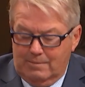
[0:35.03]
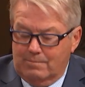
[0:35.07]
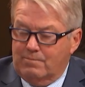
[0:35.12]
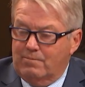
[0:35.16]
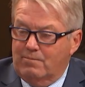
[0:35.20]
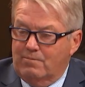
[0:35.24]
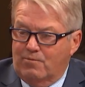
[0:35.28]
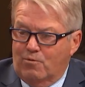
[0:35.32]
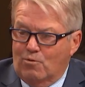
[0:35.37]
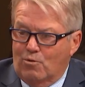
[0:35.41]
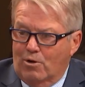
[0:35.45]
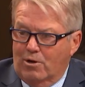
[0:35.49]

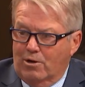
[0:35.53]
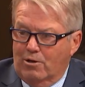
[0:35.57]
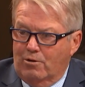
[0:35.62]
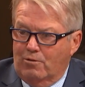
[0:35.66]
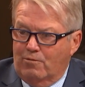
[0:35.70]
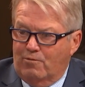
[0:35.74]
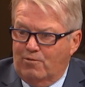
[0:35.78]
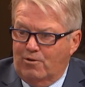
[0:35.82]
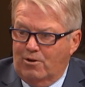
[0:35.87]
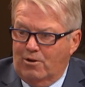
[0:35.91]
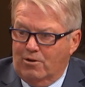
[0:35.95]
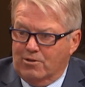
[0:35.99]
foreign
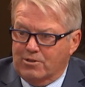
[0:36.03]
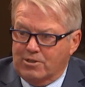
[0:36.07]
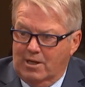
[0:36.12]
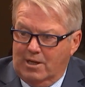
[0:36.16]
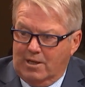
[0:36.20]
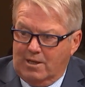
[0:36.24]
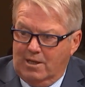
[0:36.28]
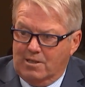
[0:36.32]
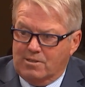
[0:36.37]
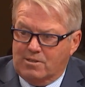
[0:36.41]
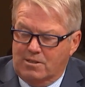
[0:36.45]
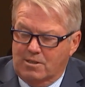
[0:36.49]
interference. And
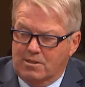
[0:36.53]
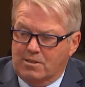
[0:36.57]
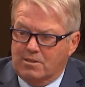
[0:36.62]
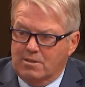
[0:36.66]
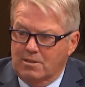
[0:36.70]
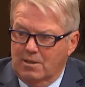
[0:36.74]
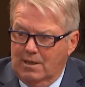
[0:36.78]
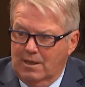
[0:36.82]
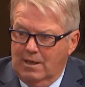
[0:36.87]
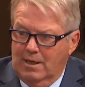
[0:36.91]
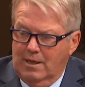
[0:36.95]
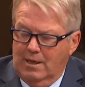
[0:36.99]
I guess this
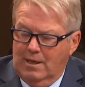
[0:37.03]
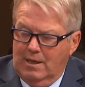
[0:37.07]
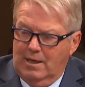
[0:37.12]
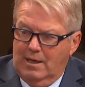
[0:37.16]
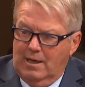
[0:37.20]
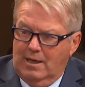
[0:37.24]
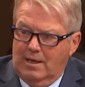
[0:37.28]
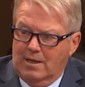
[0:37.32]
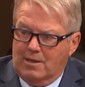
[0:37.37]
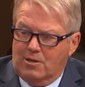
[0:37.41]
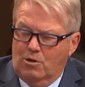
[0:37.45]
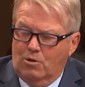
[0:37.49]

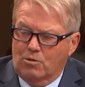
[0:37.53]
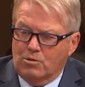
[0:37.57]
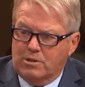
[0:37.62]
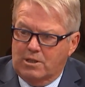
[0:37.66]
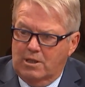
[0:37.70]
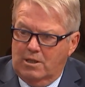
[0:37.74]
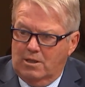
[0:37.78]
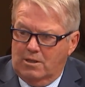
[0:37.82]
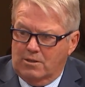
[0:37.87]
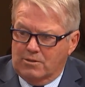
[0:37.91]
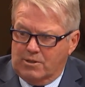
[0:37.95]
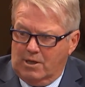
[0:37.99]

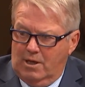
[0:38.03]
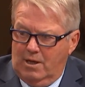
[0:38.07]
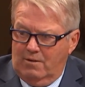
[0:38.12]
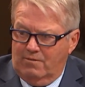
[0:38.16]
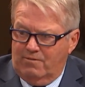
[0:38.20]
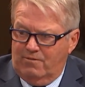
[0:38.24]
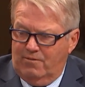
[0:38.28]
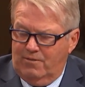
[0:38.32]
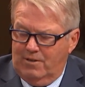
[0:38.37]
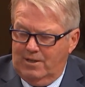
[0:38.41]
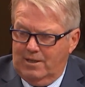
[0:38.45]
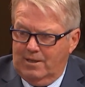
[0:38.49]
coattails
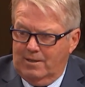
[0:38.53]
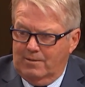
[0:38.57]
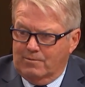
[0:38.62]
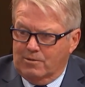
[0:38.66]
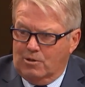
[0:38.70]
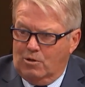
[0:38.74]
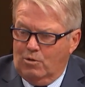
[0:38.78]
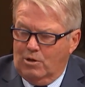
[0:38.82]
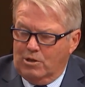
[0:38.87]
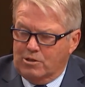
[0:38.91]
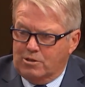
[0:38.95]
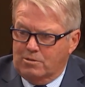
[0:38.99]
off
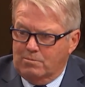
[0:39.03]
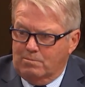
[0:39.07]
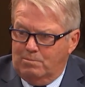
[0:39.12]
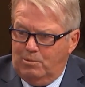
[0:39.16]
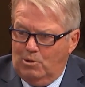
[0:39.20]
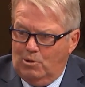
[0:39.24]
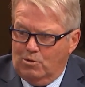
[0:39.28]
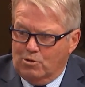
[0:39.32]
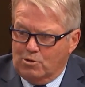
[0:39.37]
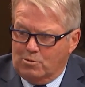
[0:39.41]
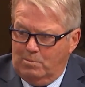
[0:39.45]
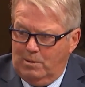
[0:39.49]
the question
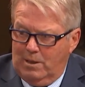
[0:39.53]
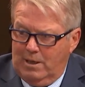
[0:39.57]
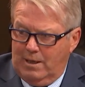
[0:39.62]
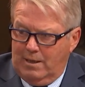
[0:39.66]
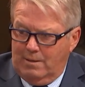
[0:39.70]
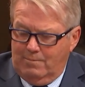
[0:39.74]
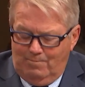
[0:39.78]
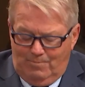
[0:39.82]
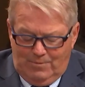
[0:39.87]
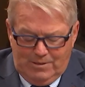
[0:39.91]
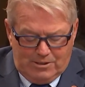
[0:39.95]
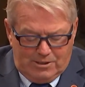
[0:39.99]
posed
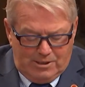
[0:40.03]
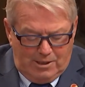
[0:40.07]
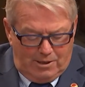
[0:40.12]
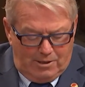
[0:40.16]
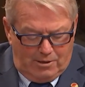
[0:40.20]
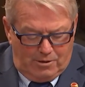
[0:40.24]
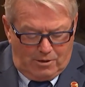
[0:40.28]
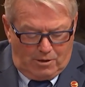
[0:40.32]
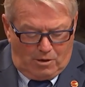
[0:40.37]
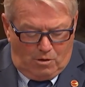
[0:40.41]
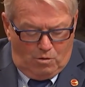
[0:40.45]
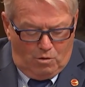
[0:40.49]
by
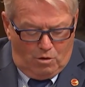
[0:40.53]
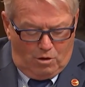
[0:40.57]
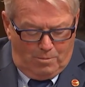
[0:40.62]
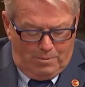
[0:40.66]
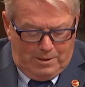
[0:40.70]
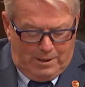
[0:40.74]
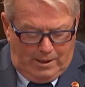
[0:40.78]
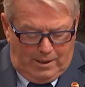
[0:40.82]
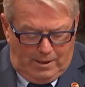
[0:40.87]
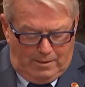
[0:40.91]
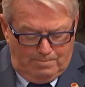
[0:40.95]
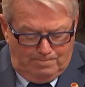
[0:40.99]
Senator
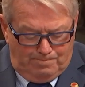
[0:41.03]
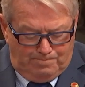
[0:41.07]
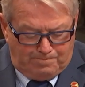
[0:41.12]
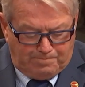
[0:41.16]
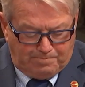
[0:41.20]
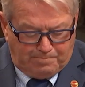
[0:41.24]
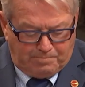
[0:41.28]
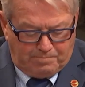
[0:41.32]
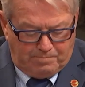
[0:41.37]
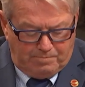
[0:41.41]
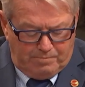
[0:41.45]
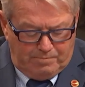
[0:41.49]
Cormier.
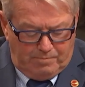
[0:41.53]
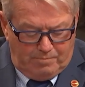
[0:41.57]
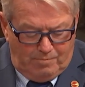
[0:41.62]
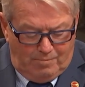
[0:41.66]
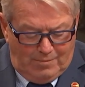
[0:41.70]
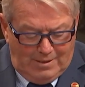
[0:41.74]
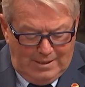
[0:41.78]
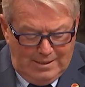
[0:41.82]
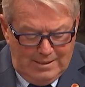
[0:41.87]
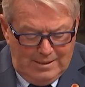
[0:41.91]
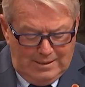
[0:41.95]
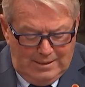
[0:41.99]

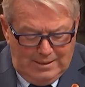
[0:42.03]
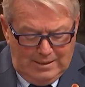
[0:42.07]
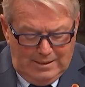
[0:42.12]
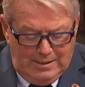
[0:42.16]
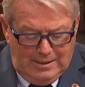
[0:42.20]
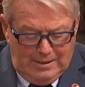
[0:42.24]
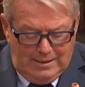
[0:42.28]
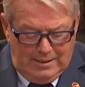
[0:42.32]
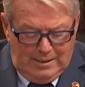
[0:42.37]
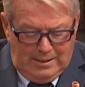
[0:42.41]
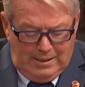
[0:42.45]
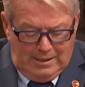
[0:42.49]

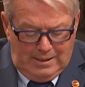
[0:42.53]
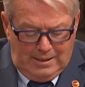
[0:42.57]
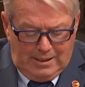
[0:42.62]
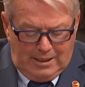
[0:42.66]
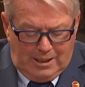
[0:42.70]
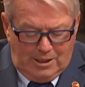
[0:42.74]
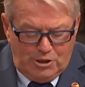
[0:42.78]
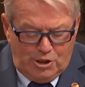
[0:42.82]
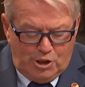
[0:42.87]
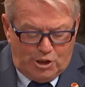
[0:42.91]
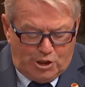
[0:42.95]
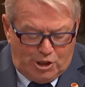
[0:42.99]

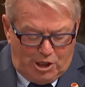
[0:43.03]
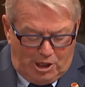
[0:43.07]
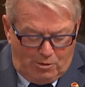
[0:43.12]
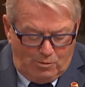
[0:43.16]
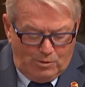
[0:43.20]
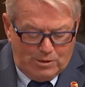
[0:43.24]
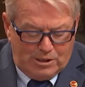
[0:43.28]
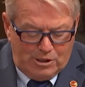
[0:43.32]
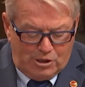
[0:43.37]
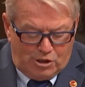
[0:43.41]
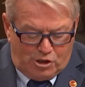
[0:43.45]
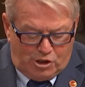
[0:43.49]
Can you share
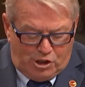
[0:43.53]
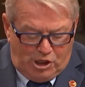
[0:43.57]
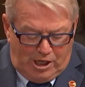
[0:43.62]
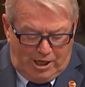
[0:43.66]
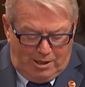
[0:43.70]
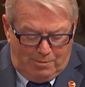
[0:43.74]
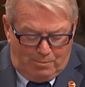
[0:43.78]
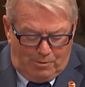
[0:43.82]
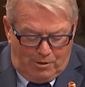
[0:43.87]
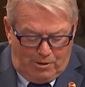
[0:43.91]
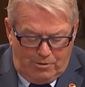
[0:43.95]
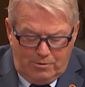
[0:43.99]
with this
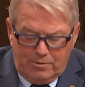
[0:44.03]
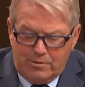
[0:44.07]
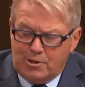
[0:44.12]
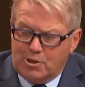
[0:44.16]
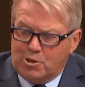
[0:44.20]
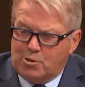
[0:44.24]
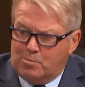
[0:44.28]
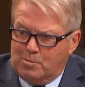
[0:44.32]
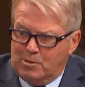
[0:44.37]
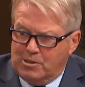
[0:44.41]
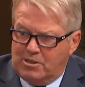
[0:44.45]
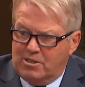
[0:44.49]
chamber the
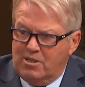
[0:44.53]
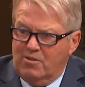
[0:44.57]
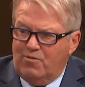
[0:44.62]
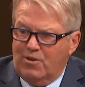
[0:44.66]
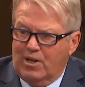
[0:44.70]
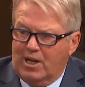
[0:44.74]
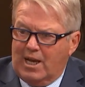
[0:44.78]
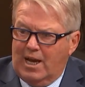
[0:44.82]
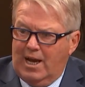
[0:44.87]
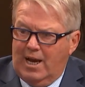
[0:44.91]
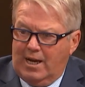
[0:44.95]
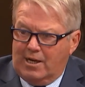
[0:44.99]

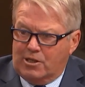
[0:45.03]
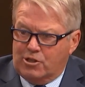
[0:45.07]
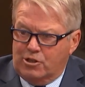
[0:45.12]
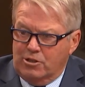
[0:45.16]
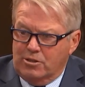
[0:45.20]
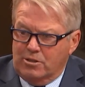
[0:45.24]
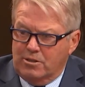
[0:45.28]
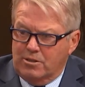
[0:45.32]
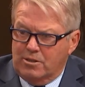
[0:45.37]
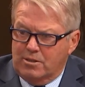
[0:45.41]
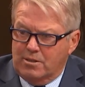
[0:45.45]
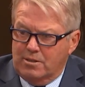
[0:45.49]
specific
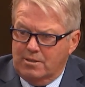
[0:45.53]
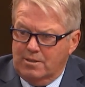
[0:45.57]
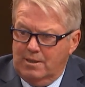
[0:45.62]
actions